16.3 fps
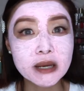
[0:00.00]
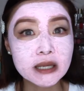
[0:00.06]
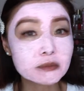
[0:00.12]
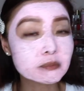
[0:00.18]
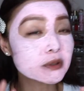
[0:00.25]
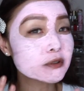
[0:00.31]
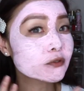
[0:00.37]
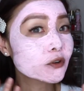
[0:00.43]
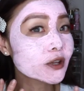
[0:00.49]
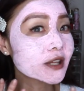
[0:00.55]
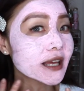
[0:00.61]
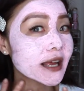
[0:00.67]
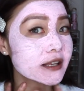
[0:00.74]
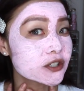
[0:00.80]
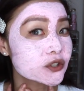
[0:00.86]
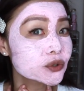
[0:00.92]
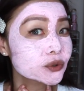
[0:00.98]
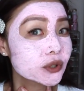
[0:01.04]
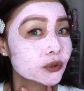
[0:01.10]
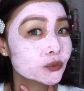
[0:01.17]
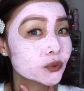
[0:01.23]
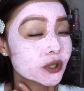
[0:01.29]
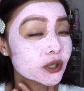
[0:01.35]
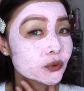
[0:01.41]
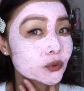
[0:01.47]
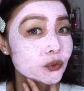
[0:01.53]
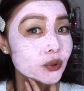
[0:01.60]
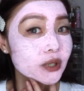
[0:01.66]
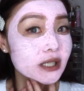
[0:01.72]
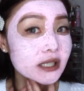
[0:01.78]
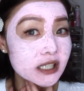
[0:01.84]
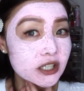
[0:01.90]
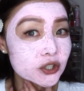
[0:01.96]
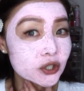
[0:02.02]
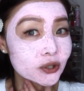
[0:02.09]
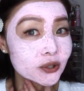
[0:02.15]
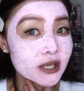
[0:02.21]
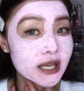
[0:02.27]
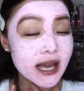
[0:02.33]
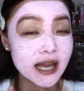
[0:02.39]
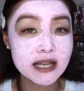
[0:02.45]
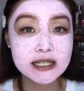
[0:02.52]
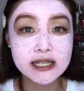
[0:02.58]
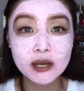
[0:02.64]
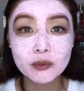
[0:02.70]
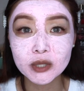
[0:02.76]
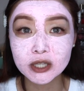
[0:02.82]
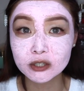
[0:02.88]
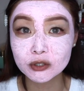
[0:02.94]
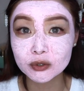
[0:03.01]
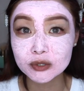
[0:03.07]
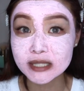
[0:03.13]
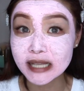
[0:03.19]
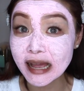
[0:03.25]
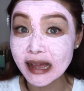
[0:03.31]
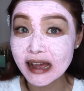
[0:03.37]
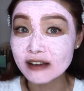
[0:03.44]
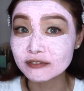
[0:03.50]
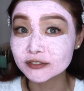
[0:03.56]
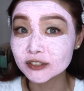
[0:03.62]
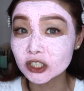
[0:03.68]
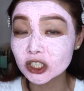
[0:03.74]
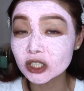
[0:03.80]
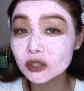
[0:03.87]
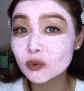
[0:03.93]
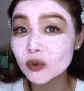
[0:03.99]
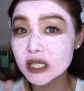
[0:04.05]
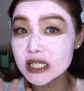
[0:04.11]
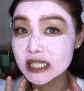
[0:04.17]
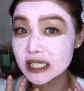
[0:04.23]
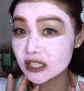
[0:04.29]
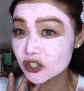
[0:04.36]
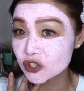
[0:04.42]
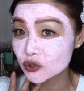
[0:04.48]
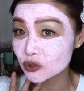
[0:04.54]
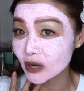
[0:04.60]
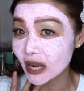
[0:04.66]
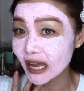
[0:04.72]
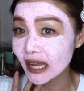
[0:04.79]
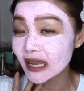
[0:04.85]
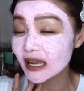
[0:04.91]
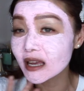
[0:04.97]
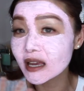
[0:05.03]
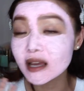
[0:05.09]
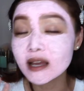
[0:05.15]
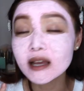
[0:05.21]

But before that, I just wanna quickly show you guys how it looks after once it's dry.